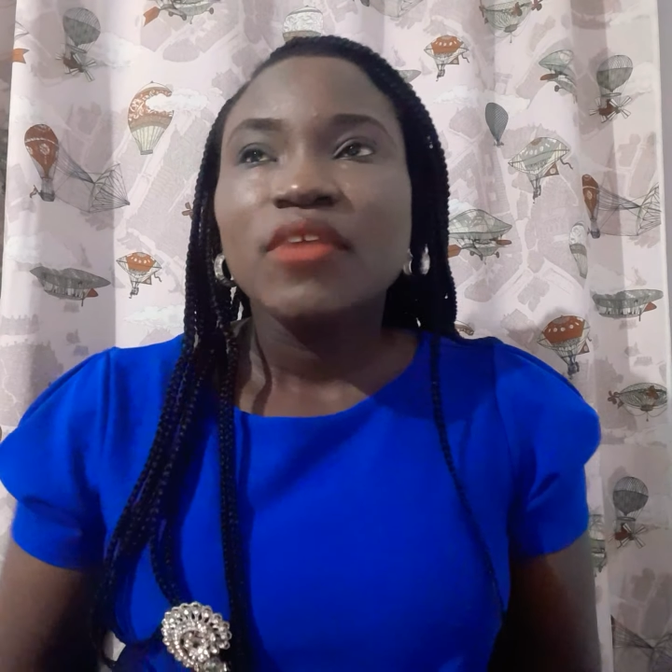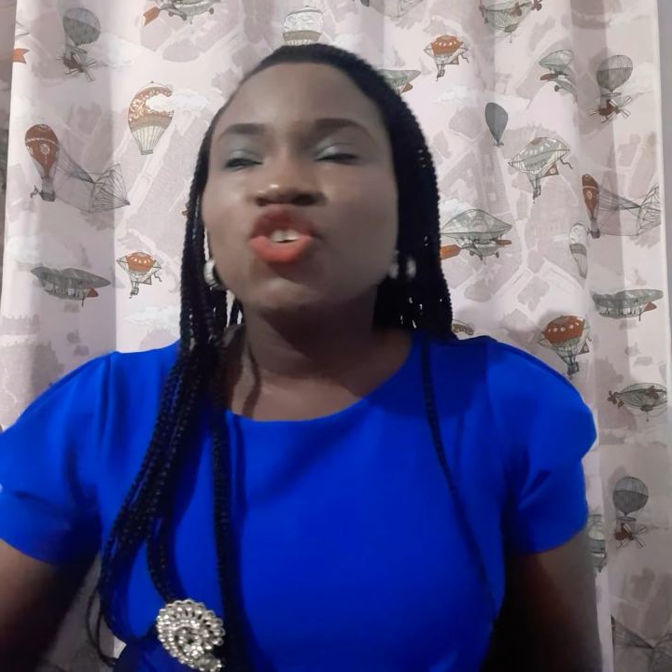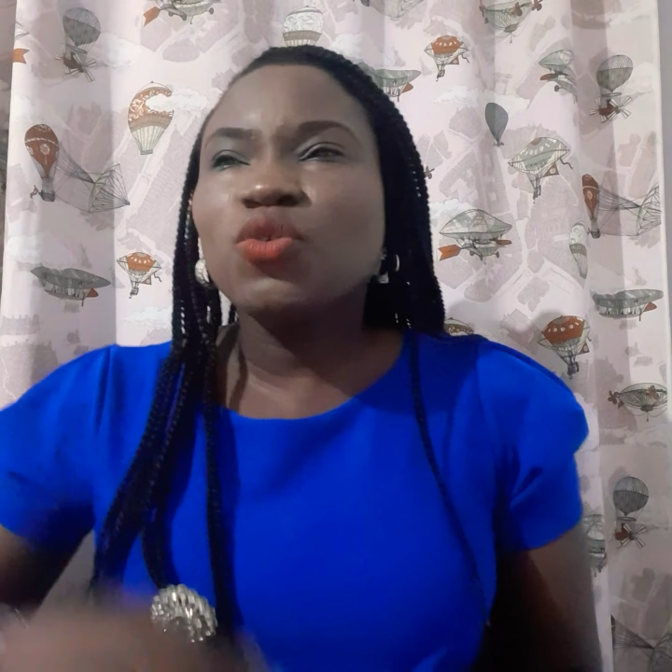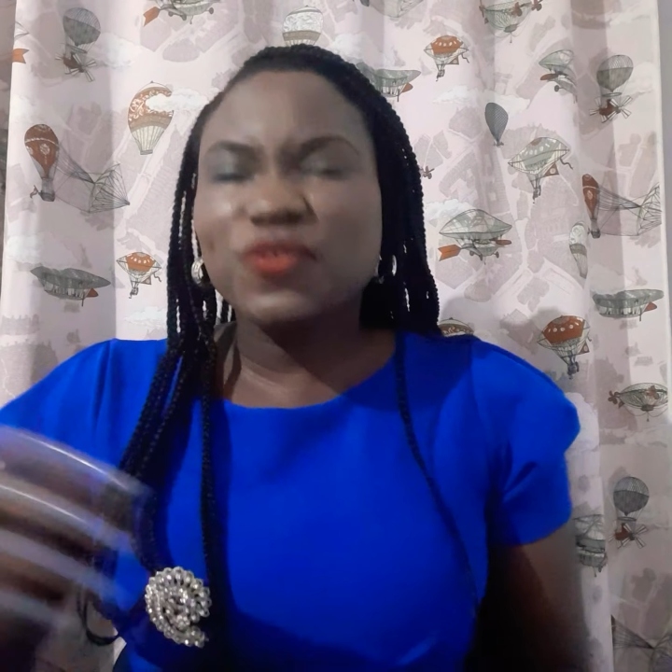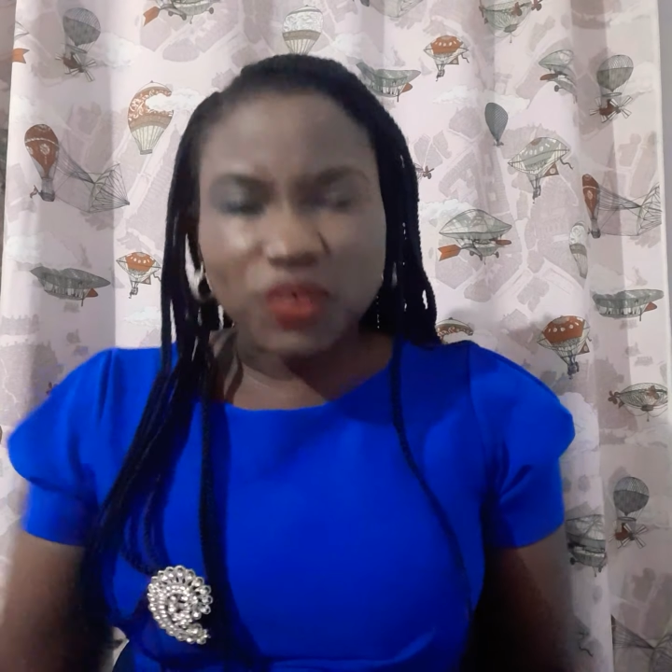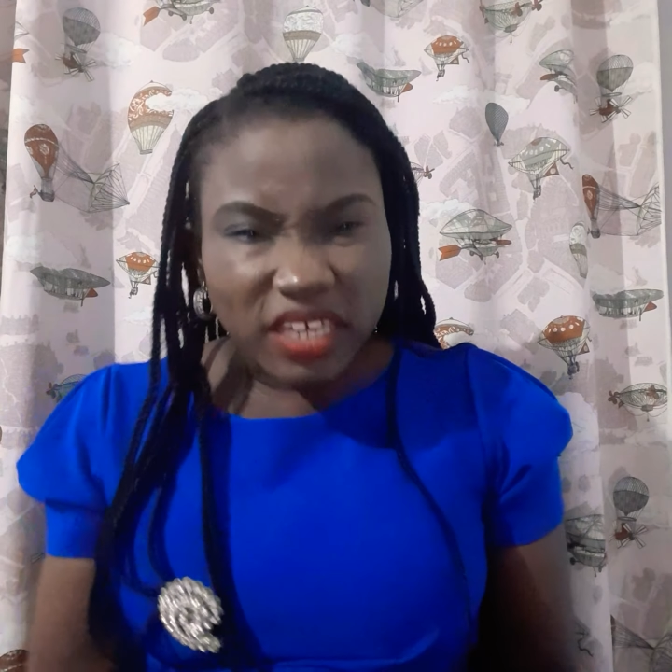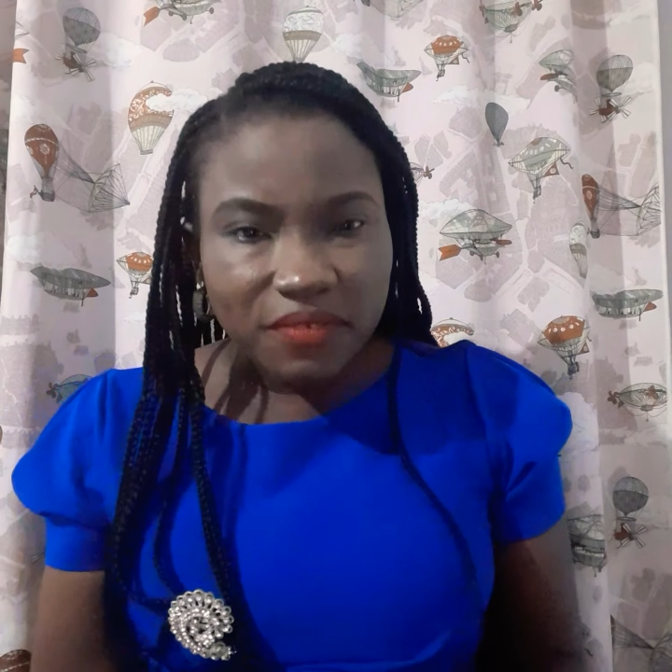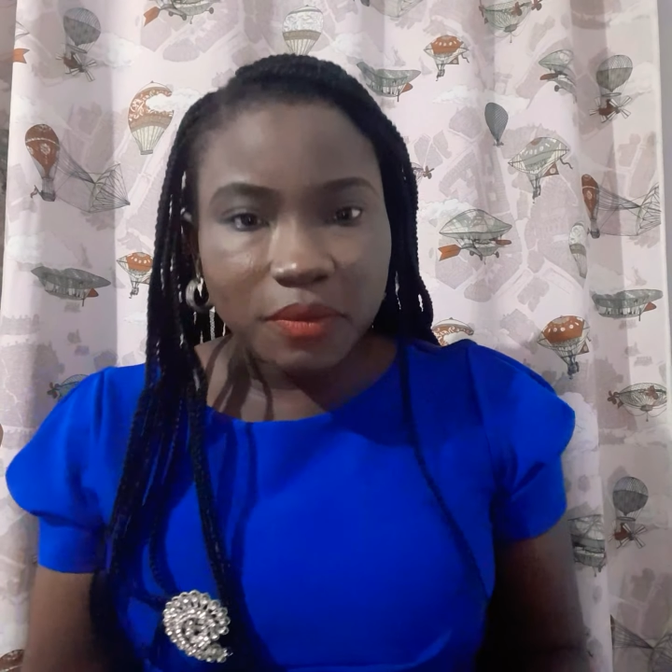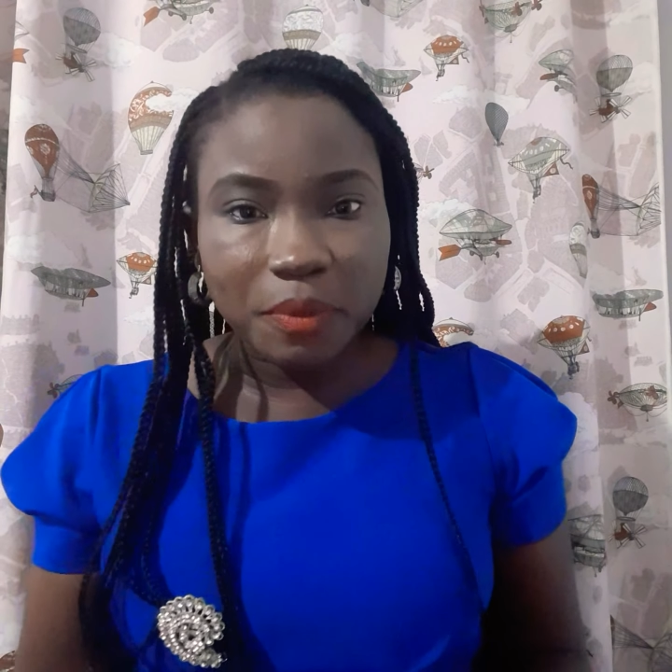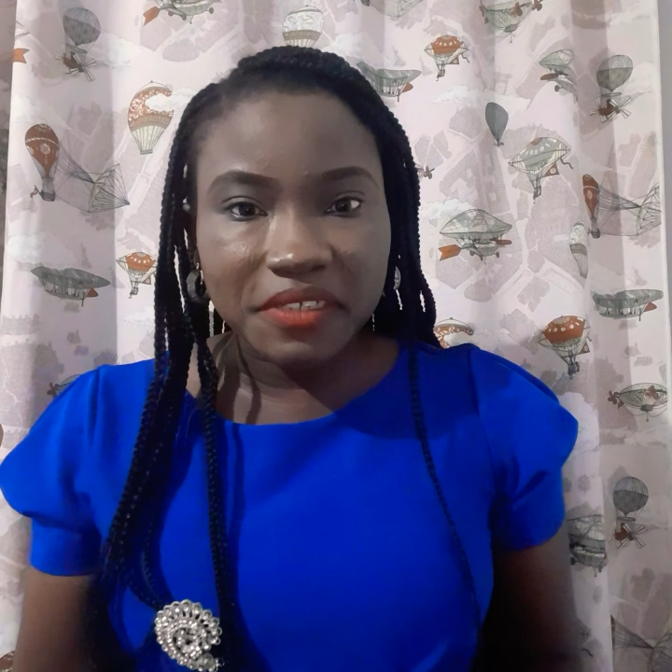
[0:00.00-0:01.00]
you would
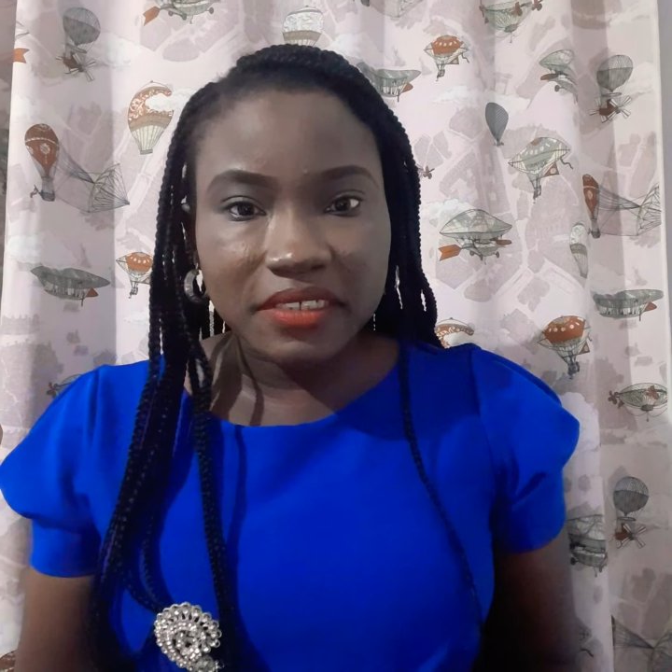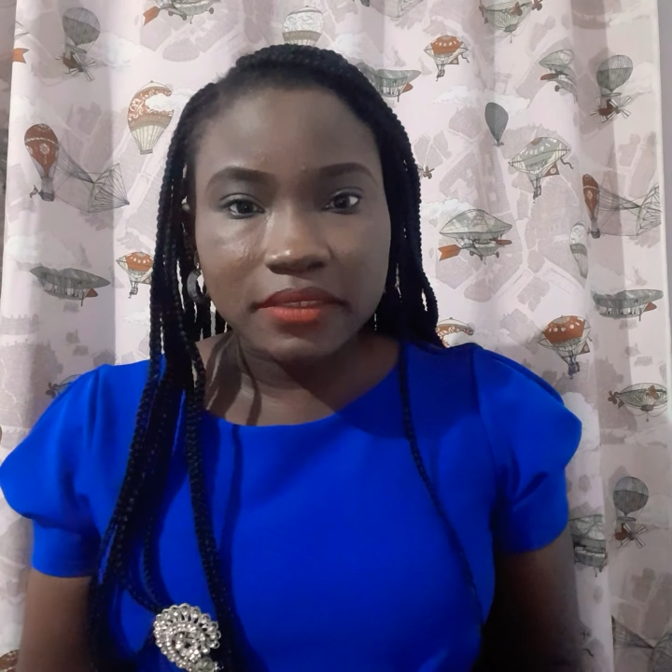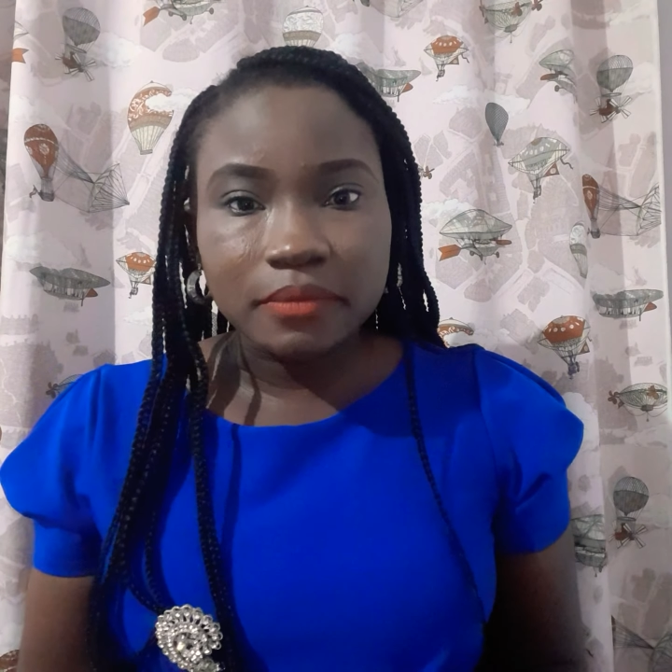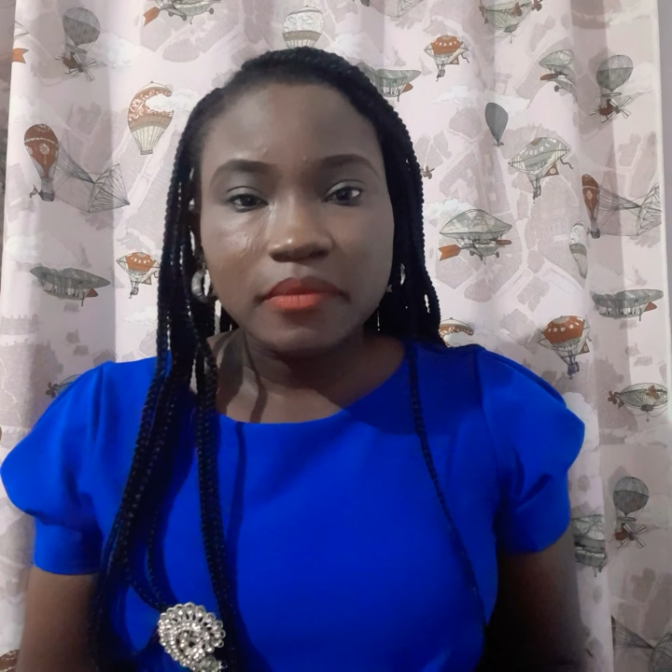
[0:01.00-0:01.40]
forgive the person.